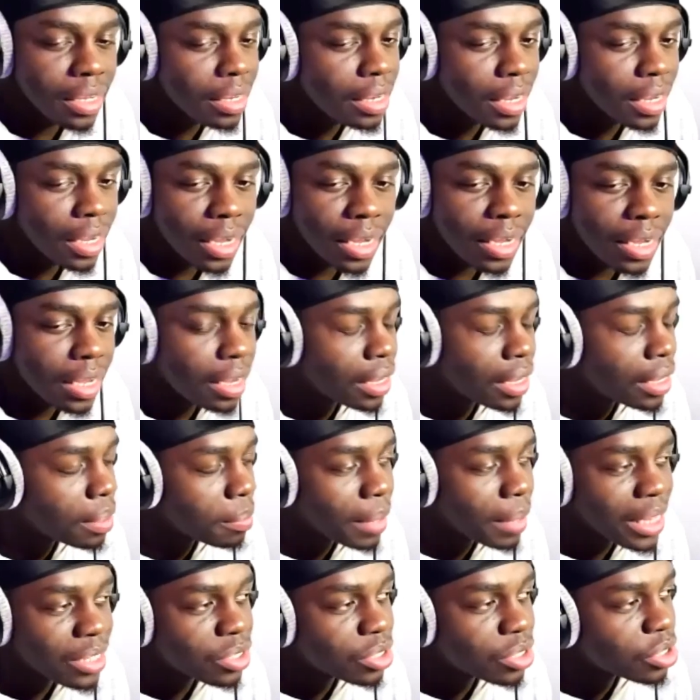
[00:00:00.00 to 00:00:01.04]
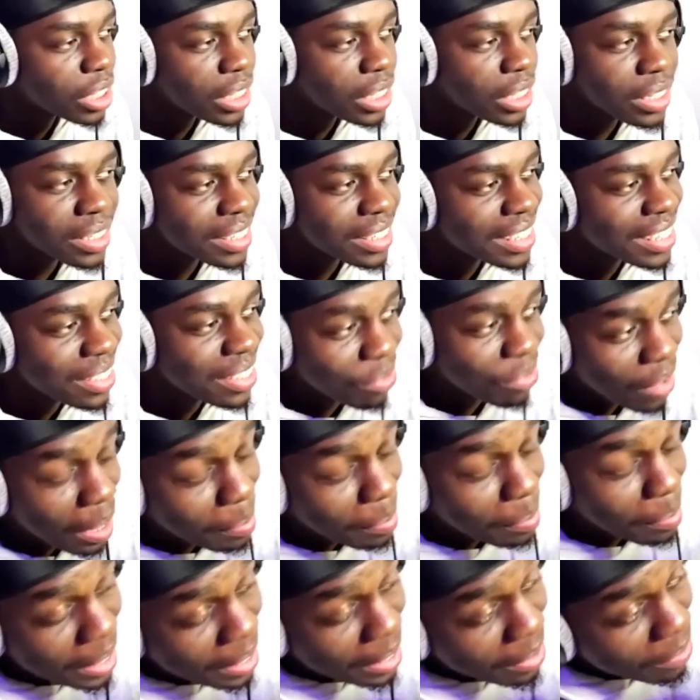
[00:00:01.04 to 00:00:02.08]
I can't imagine Jay-Z rapping
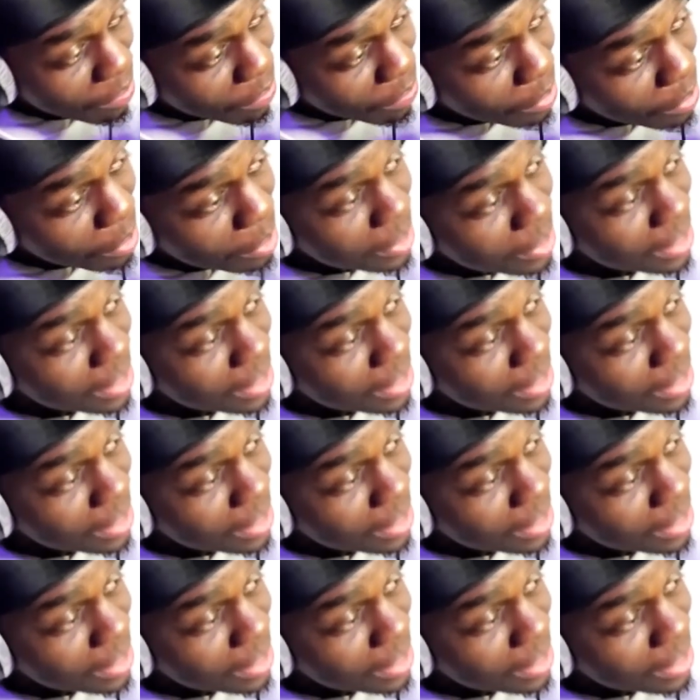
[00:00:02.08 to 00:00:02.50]
in falsetto.